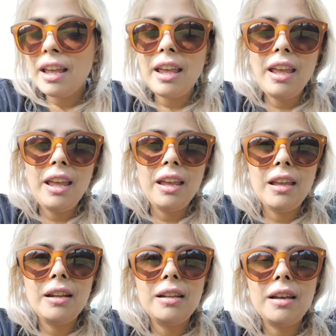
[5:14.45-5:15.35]

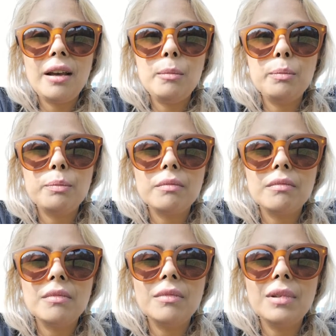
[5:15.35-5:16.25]
And
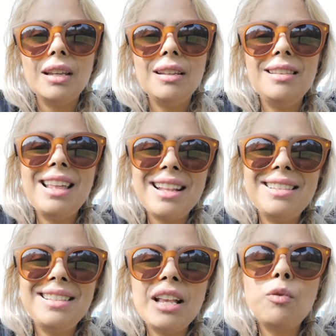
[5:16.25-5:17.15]

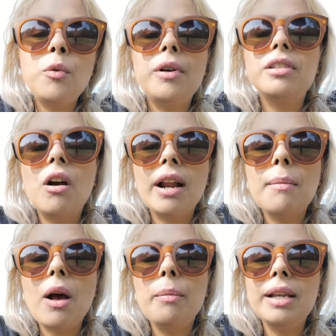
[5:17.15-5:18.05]
that's what we were talking
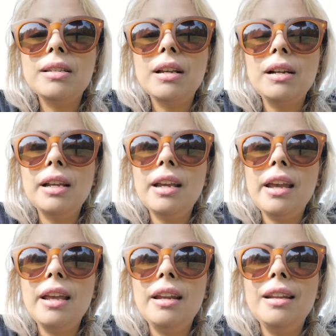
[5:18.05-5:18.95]
about basically.
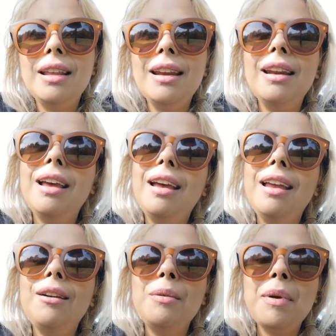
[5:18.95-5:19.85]
And then
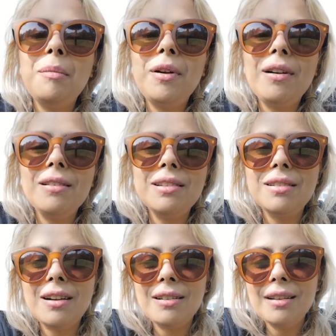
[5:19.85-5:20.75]
I remember this
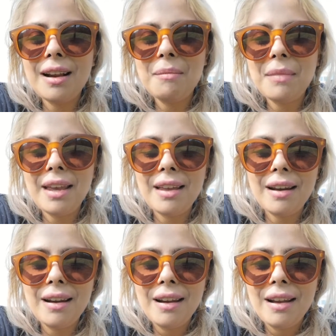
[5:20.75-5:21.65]
girl that I met
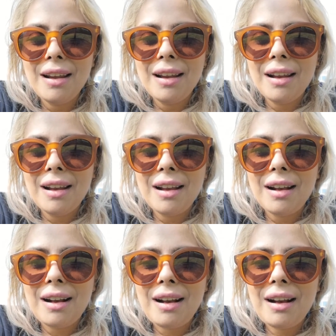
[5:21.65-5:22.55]

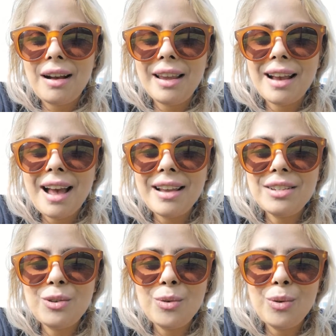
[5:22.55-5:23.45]
in high
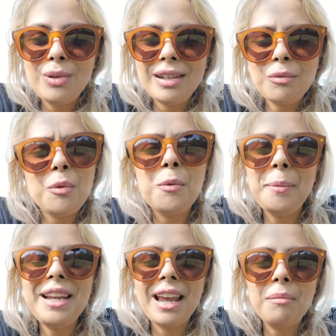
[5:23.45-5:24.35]
school, and we
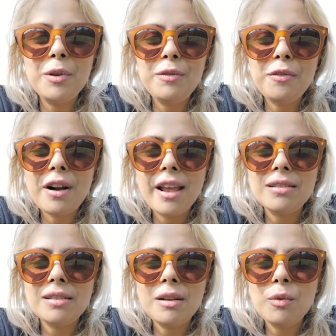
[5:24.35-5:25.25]
became good
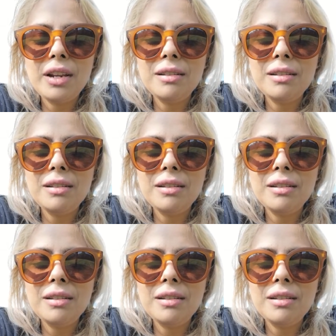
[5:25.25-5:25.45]
friends, and